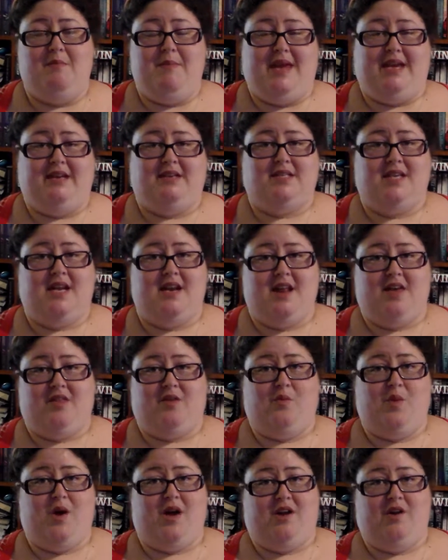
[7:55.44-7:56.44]
meet
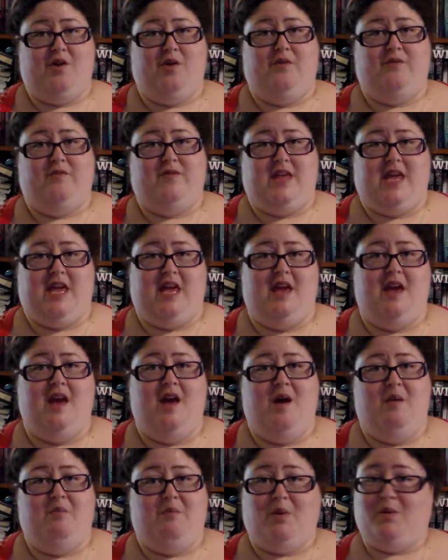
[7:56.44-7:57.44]
another one of the
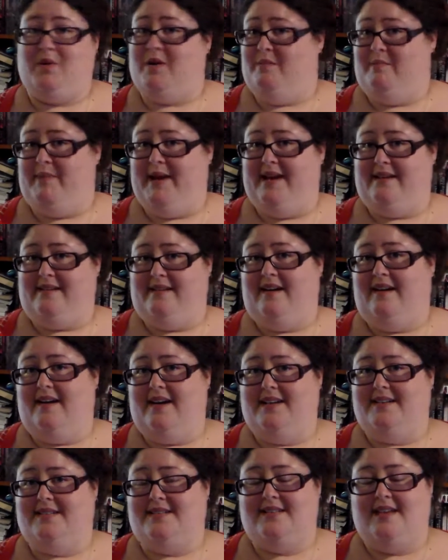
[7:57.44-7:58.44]
Balkan bad
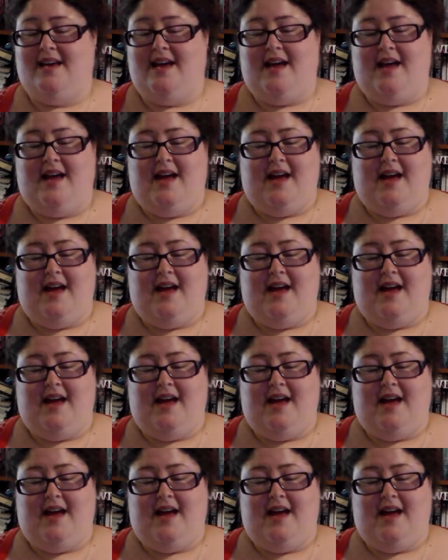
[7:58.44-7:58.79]
guys,